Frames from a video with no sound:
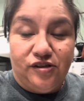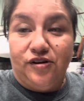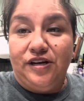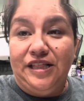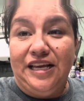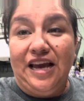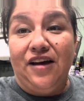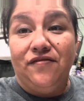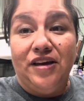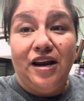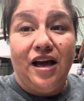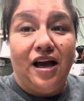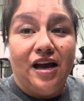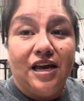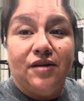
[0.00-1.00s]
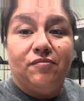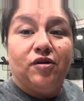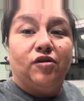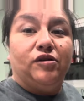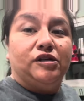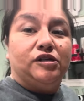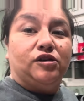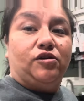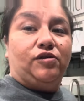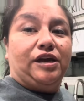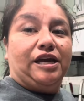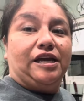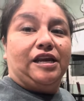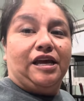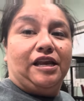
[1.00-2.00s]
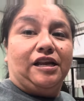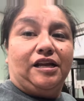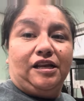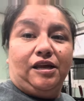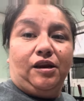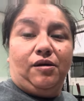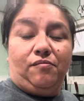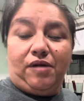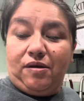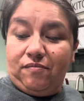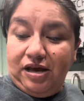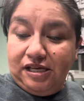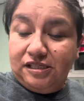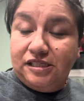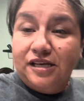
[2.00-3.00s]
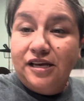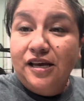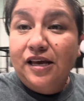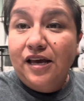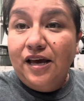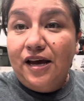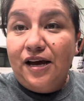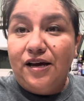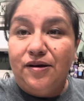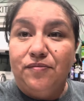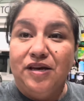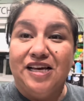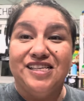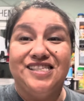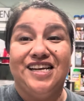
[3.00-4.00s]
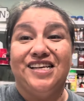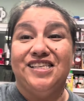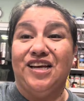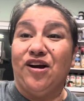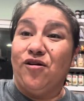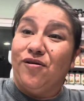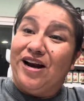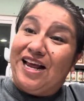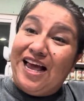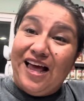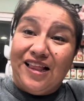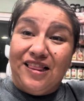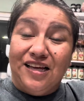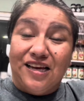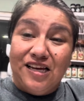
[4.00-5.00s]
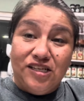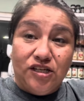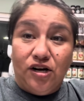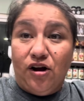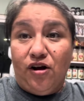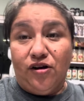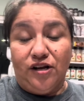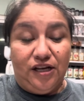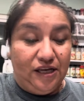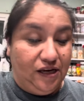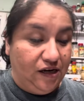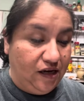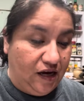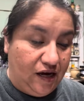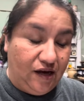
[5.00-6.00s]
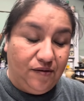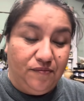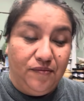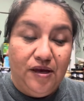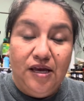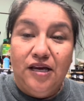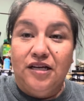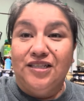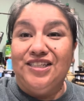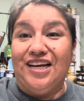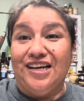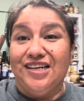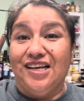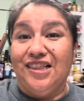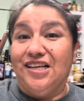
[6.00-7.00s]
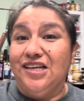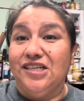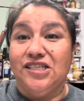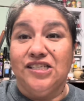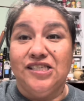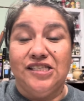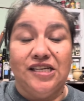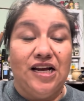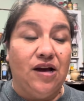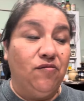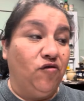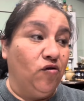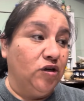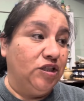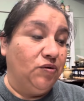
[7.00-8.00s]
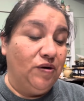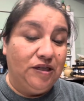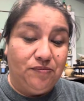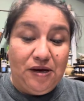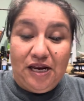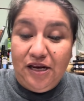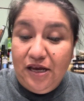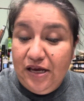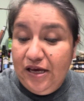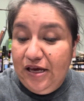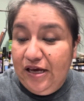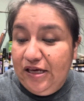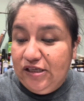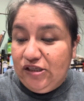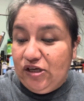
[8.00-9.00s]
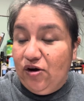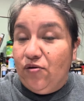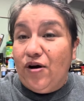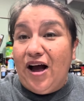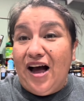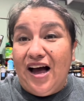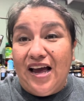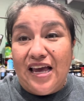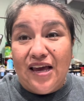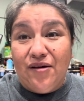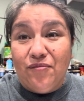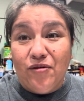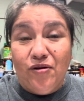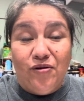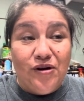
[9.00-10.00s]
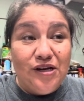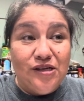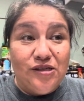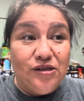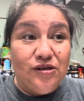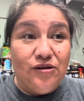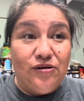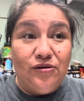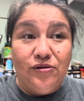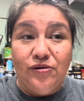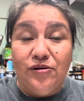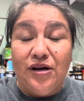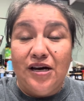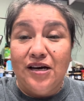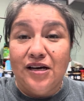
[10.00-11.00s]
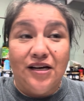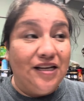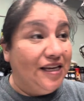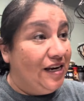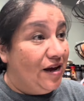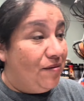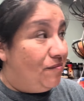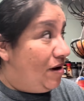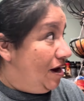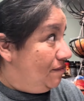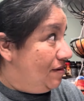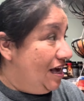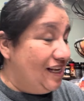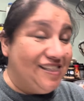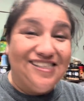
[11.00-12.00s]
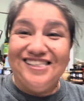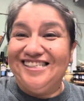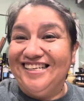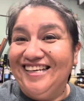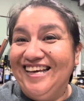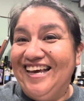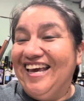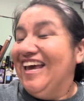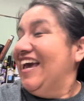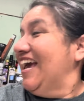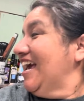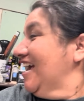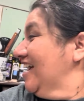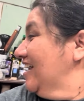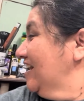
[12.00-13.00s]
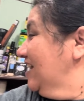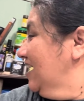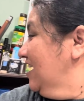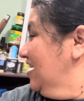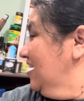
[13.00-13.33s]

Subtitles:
are in the oven. I am going to go ahead and clean up my mess because Desi already had the kitchen all clean. She had done the dishes tonight before she went to bed. So I am going to clean up my mess and